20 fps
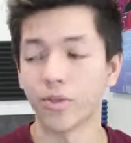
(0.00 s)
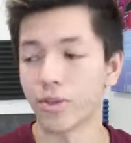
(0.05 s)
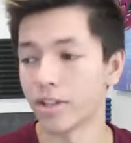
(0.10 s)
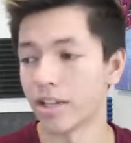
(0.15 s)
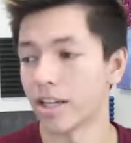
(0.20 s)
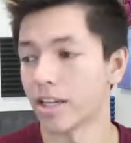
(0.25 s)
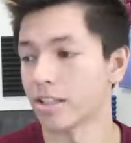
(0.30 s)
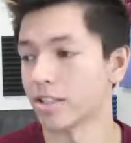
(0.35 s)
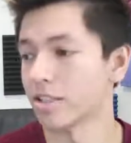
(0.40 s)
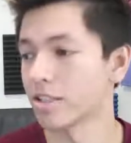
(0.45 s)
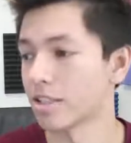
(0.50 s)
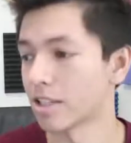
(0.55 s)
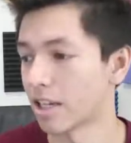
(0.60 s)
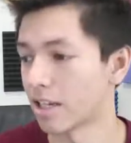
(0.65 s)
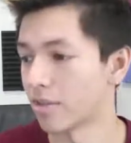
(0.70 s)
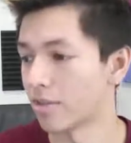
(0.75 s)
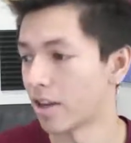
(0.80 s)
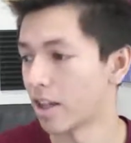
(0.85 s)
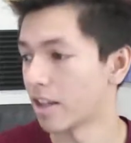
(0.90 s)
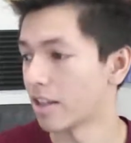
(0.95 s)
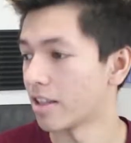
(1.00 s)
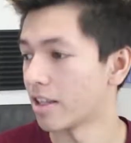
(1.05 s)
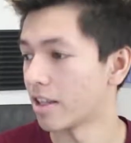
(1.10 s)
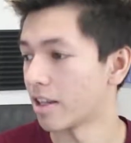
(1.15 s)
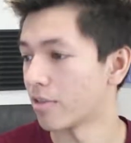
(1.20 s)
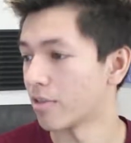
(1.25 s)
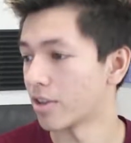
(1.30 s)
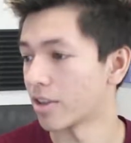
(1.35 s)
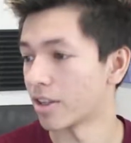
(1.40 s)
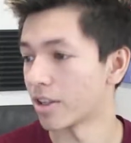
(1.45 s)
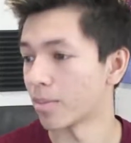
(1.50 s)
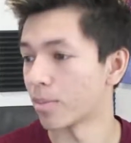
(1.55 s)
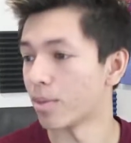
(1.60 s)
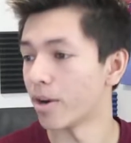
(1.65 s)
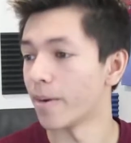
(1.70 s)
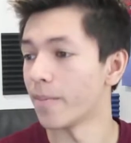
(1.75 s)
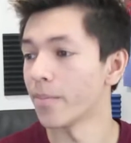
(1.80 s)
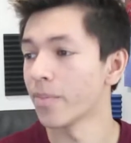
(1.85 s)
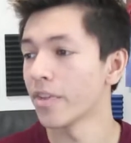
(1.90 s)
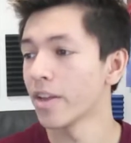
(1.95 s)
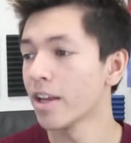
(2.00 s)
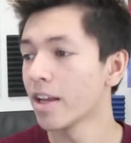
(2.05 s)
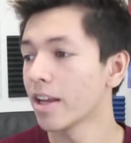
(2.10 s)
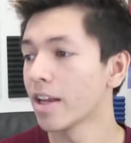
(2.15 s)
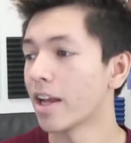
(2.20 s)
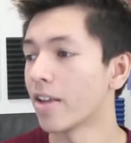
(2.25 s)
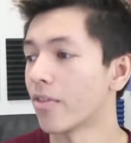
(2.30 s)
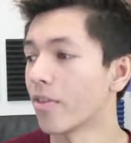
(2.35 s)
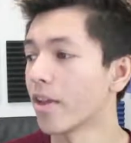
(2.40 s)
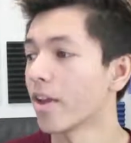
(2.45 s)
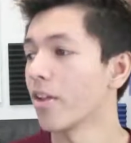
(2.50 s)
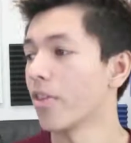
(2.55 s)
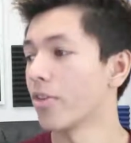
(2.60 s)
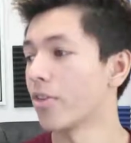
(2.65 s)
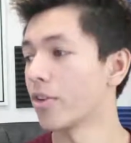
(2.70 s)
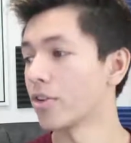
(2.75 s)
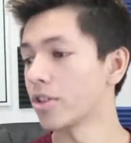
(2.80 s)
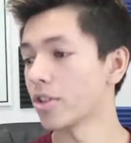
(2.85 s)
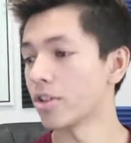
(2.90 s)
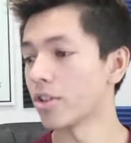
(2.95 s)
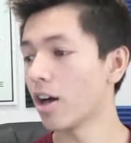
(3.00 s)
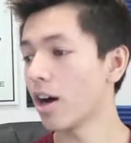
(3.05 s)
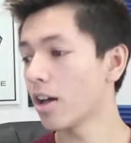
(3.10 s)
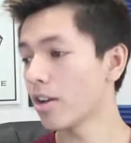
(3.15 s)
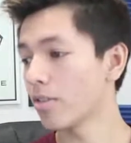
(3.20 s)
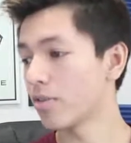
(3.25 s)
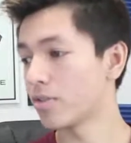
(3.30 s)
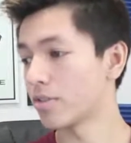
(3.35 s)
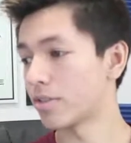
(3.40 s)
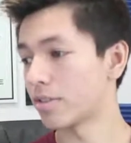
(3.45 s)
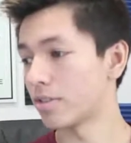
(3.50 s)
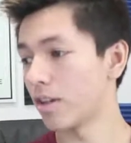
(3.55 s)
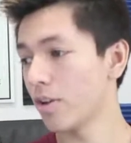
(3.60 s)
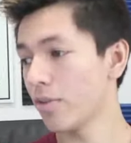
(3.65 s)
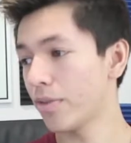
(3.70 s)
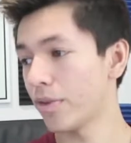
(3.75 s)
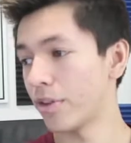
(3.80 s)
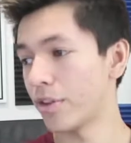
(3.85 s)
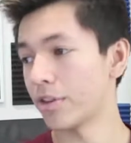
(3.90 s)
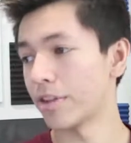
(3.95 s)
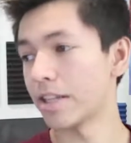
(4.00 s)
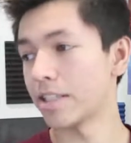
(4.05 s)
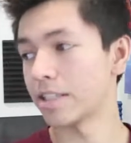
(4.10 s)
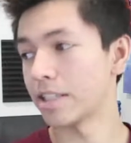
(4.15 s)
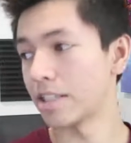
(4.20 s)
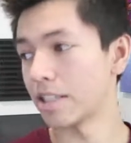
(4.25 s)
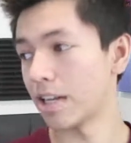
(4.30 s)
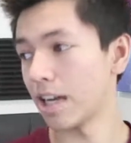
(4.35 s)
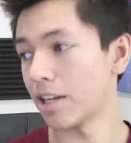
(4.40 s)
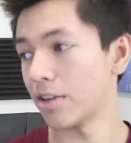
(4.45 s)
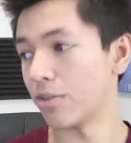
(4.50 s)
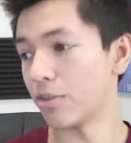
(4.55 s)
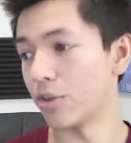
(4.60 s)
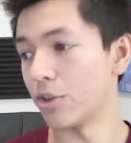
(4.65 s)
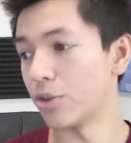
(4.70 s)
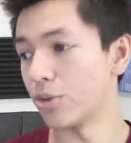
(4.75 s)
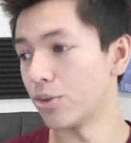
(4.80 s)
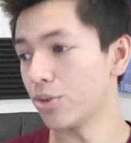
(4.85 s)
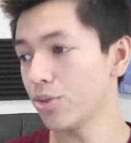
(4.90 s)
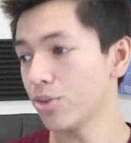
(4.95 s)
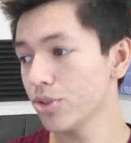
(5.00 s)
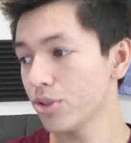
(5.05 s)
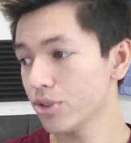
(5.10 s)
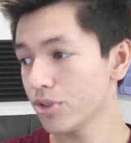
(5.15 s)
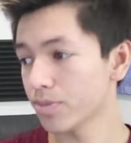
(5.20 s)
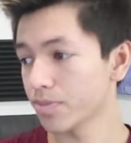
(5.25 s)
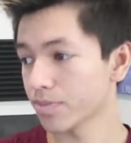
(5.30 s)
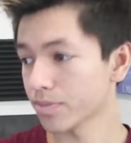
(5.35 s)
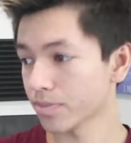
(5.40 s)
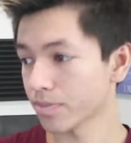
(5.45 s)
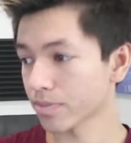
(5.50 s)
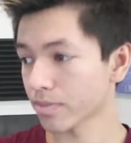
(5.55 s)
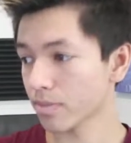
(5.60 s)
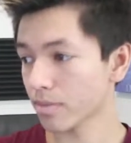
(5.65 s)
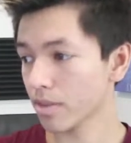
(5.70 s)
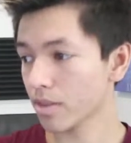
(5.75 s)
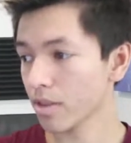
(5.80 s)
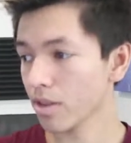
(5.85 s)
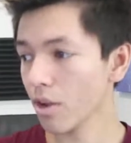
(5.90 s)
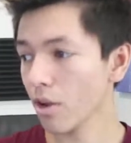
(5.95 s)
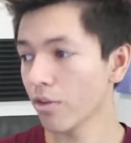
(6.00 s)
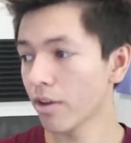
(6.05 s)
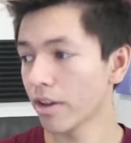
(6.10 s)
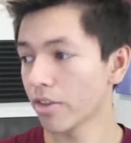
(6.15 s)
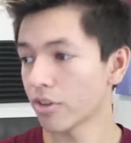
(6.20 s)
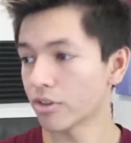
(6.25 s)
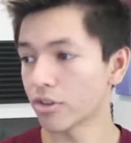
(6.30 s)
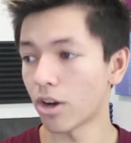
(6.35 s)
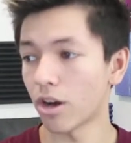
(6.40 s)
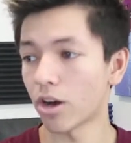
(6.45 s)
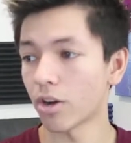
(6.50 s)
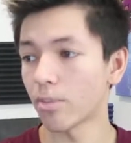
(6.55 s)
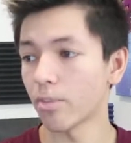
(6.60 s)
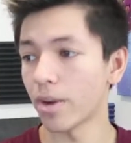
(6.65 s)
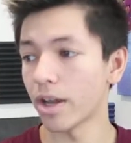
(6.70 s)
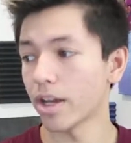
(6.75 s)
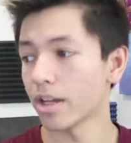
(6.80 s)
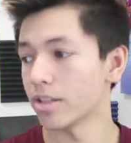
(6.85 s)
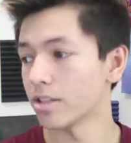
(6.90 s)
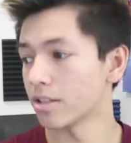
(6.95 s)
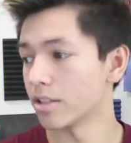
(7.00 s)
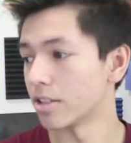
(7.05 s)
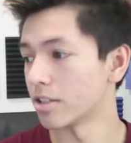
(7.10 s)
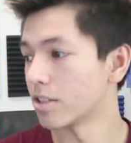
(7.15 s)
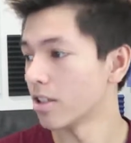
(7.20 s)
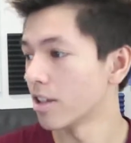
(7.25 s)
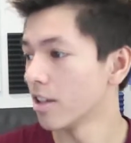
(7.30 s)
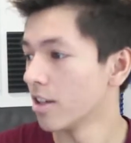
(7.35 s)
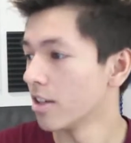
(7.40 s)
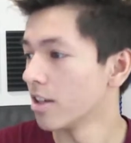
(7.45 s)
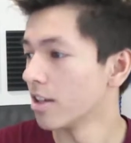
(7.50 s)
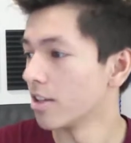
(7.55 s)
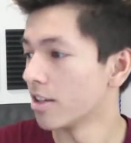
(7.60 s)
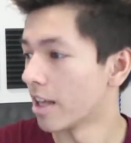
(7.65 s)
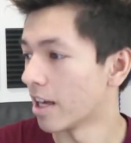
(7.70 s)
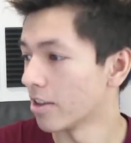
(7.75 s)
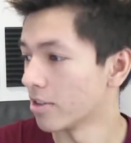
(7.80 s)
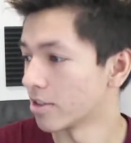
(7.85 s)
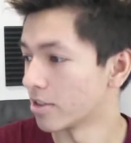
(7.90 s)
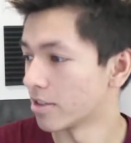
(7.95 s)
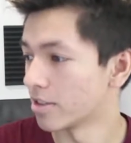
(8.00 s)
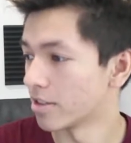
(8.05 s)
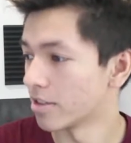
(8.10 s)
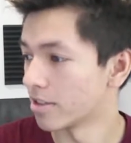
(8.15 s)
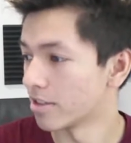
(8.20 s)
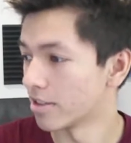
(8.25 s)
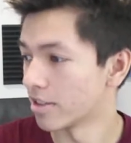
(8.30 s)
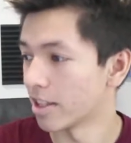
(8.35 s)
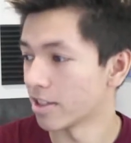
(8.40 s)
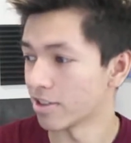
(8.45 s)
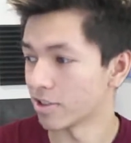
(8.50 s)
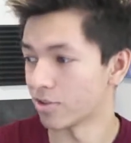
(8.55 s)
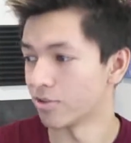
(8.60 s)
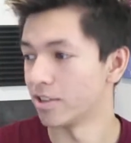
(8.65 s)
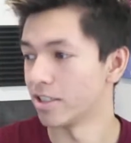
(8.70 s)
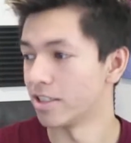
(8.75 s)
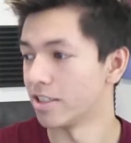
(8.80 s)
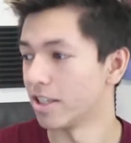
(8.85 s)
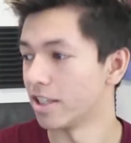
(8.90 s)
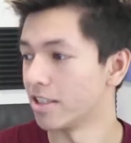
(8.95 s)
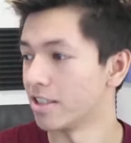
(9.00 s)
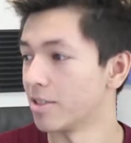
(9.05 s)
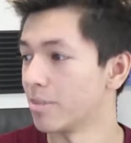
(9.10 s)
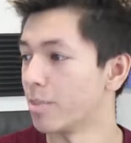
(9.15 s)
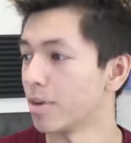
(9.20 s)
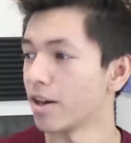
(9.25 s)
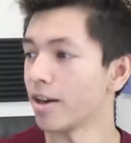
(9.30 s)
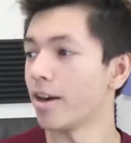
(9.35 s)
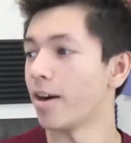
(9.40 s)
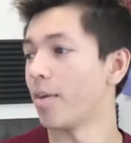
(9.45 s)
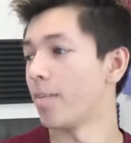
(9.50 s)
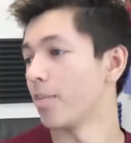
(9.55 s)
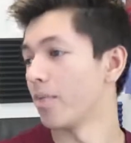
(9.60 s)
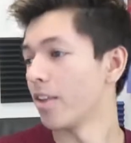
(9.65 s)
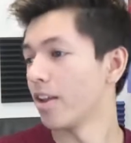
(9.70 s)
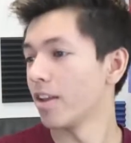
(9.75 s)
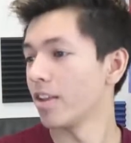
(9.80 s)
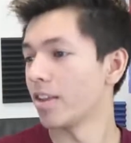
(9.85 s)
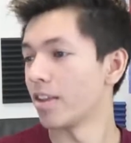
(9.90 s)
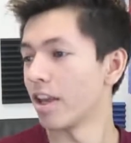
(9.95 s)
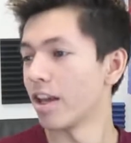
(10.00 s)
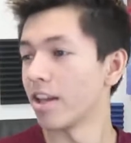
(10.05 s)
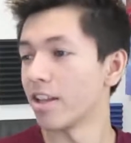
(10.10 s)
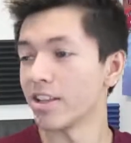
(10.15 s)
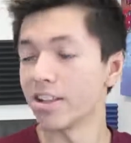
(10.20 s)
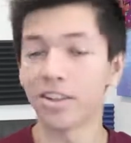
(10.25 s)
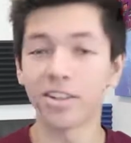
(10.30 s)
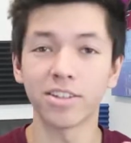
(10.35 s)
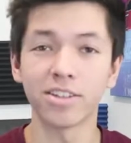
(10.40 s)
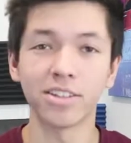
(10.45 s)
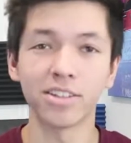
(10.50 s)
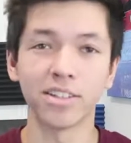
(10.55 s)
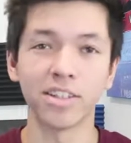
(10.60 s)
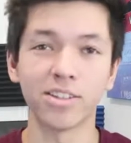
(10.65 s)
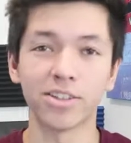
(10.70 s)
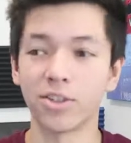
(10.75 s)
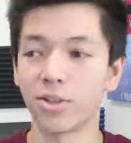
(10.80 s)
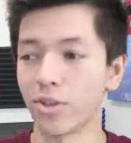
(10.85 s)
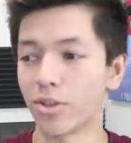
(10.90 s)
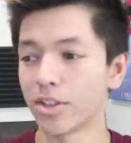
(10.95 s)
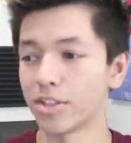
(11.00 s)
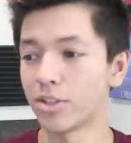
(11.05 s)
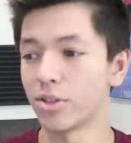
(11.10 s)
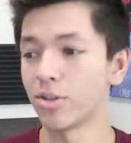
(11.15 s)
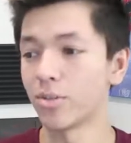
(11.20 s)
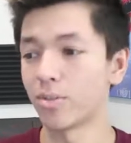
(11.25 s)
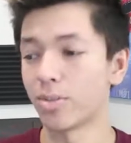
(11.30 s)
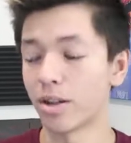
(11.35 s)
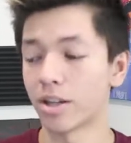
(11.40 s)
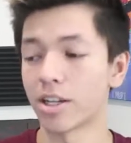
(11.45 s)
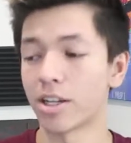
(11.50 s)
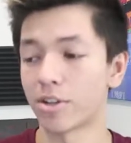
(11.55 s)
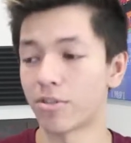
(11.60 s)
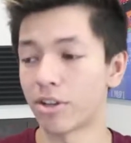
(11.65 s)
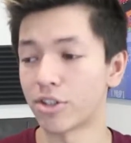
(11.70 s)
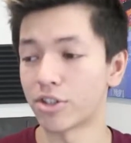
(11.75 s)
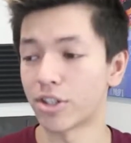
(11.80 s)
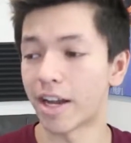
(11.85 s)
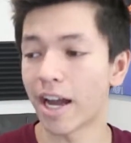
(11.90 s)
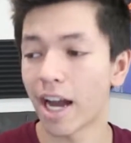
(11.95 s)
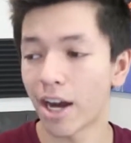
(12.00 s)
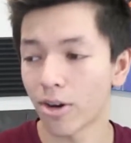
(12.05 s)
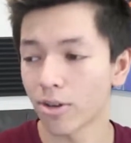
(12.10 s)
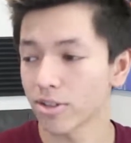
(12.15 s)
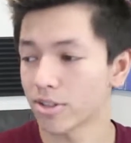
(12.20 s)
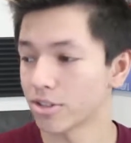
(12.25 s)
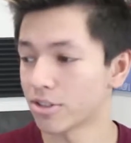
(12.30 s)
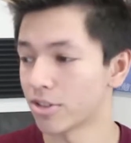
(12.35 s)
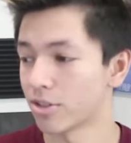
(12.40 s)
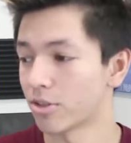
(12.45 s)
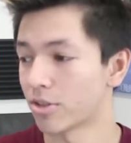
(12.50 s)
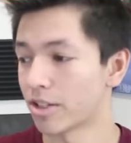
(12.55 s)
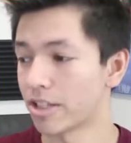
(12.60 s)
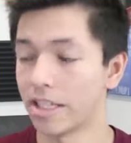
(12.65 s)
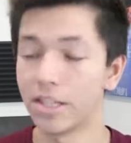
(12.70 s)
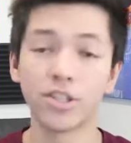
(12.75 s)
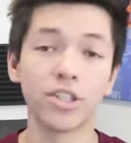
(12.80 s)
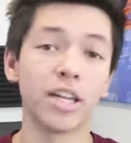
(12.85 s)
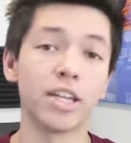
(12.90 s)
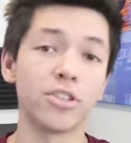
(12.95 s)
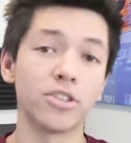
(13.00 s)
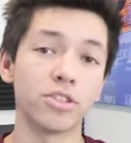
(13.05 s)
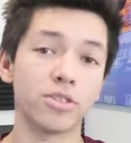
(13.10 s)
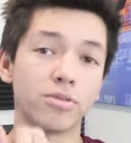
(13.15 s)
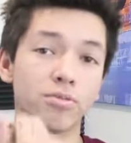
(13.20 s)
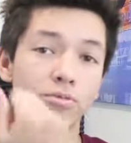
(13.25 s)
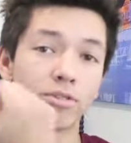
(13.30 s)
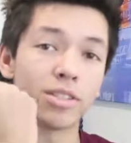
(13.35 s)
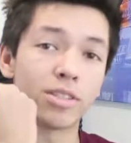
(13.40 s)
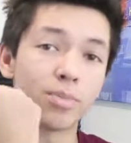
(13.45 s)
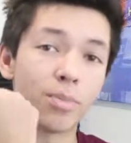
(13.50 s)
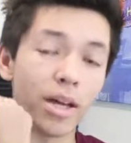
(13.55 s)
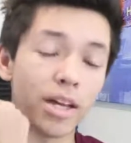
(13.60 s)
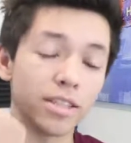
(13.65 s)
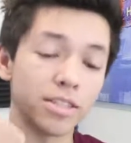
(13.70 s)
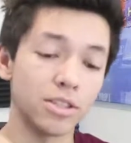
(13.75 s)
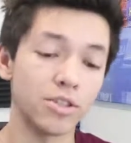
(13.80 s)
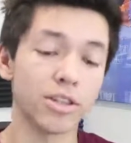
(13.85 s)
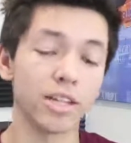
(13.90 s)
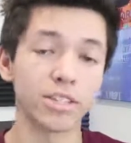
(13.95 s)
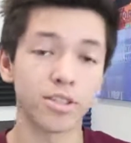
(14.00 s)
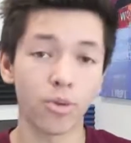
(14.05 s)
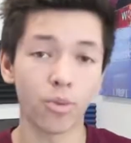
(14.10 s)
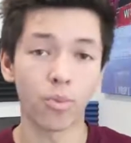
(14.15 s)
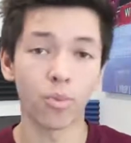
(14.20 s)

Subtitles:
this for you guys to kind of validate everything. But yeah, there's a lot of stuff here that you guys can kind of use. All right, there's armbands, that looks really deadly, but there's you know, things that you plug in around your house. There's little keychains, there's wristbands that you guys